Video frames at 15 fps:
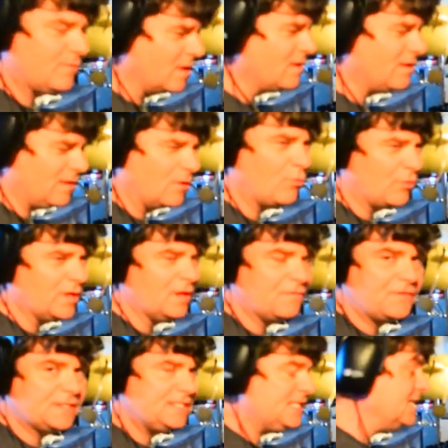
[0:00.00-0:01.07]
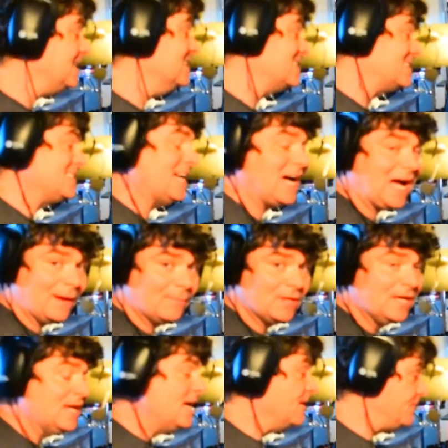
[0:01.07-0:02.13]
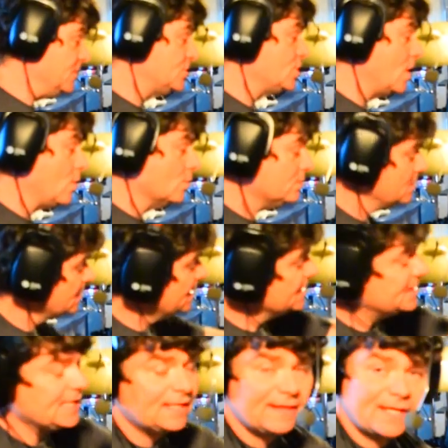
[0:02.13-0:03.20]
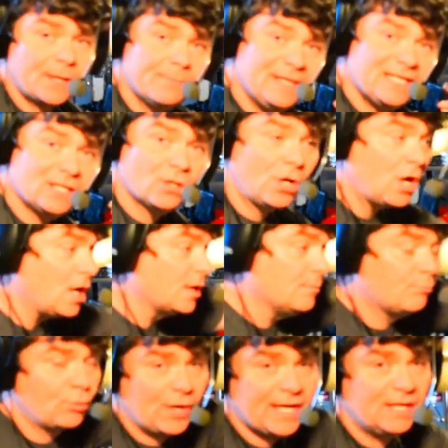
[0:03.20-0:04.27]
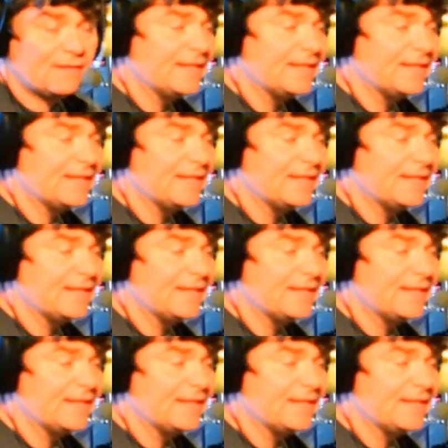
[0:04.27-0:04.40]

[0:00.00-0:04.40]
uh, a real fatigue, you stop. If you don't, take like a minute long break,